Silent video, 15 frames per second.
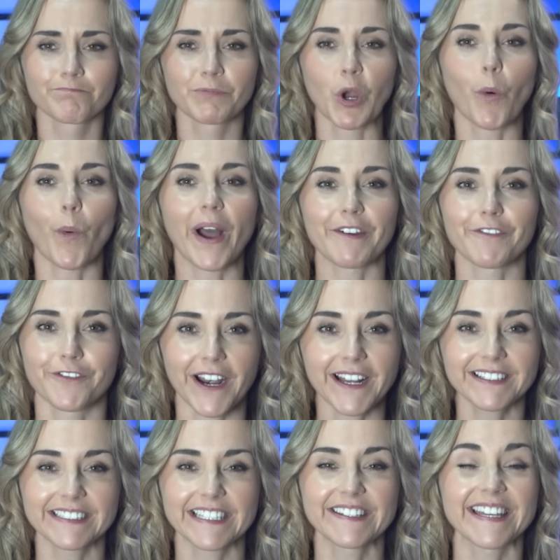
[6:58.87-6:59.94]
quite
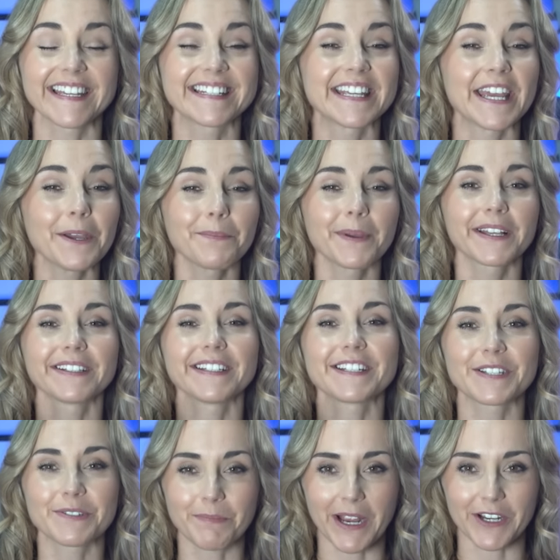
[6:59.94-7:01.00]
frankly, they typically
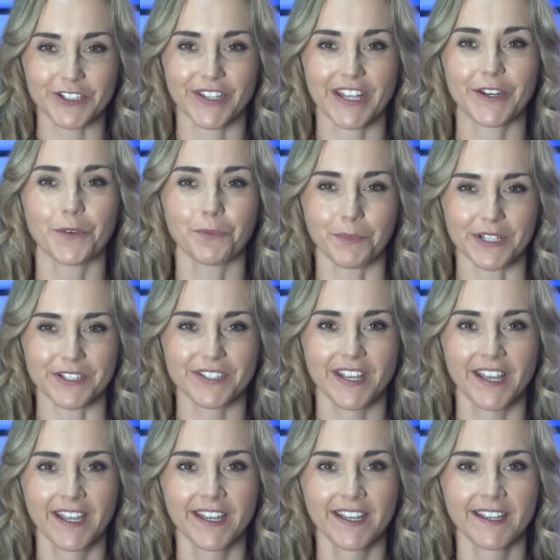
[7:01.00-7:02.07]
smash their numbers.
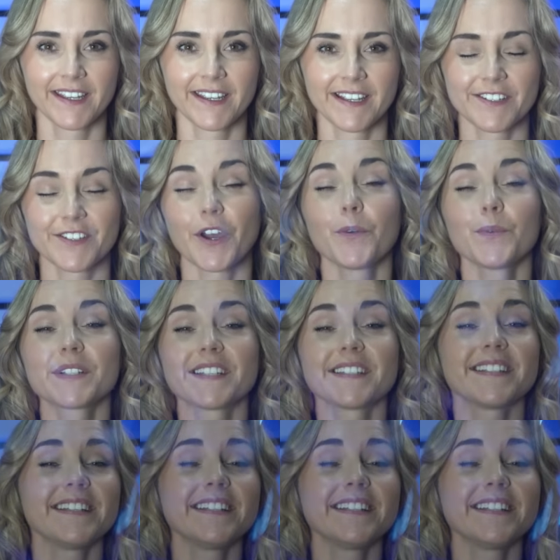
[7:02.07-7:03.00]
So to see